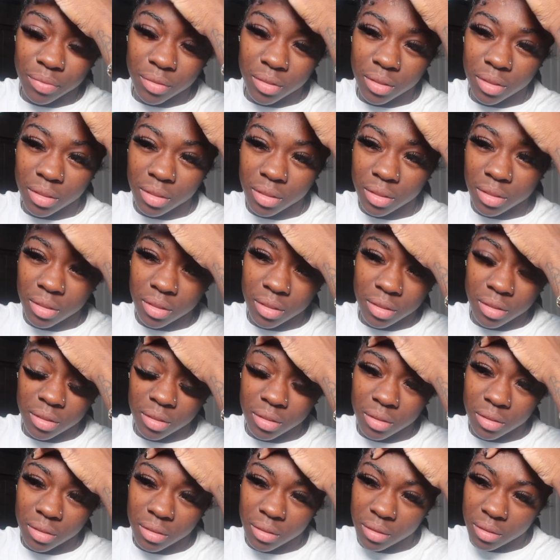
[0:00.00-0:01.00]

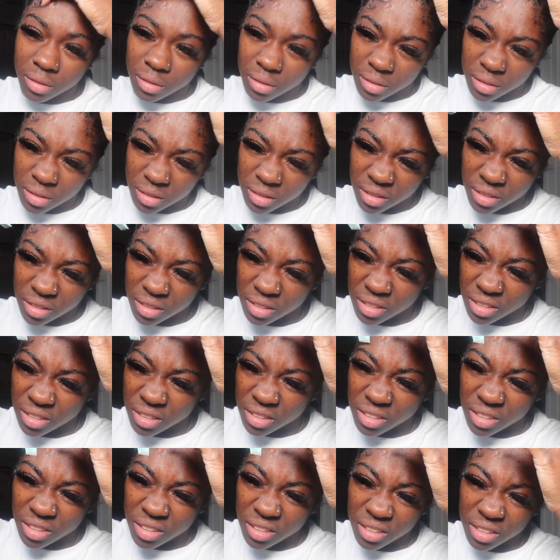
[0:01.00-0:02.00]

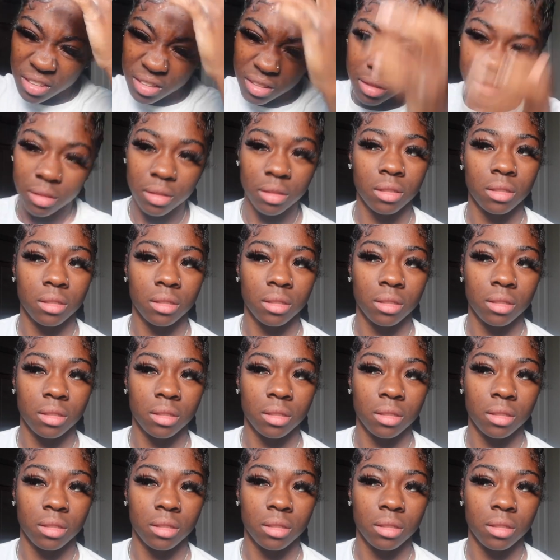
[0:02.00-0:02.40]
(no one is talking)